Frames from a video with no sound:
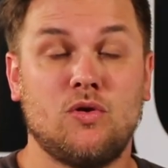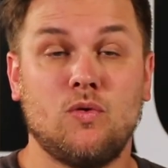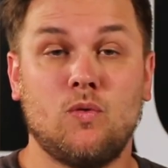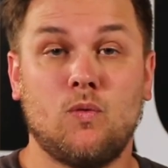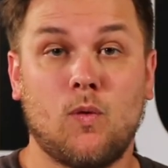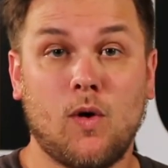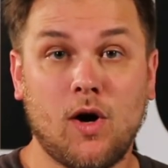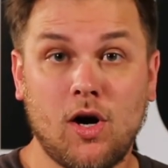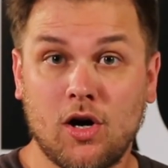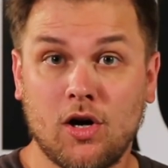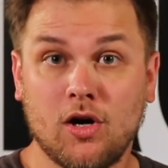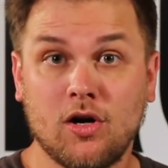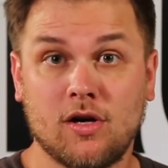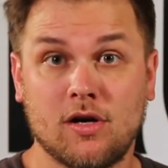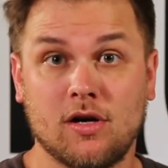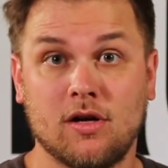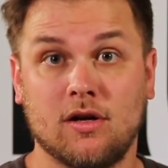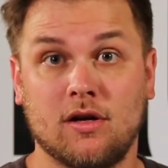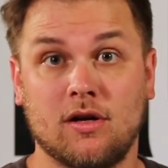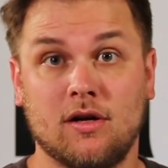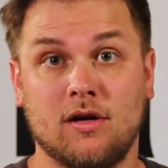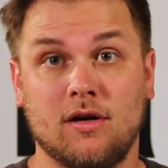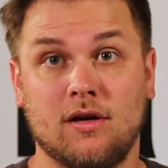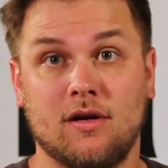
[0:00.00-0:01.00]
work
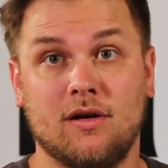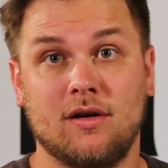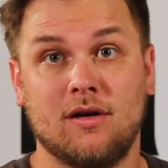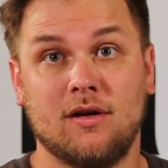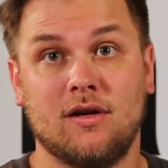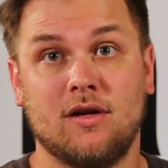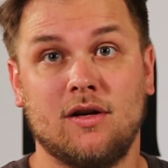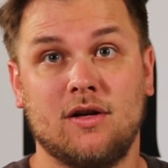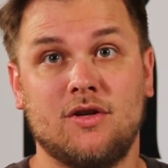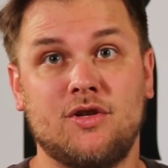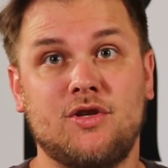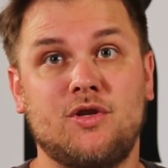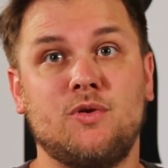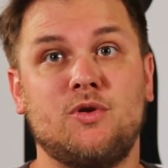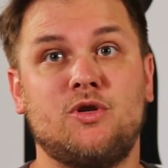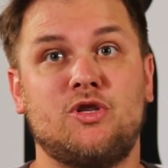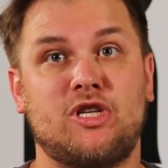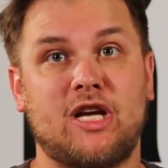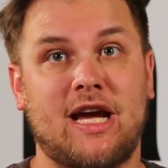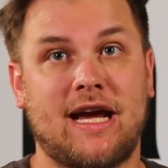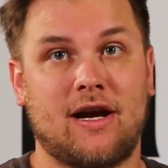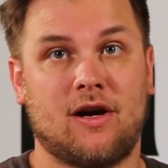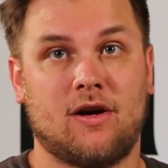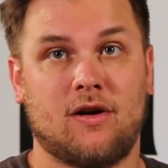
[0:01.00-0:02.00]
to
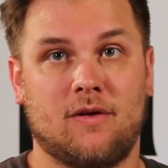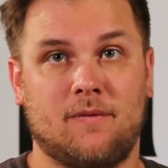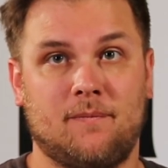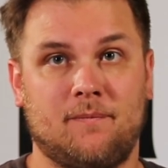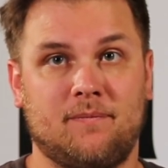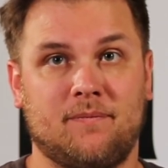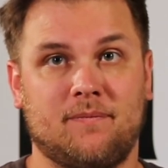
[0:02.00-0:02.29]
share,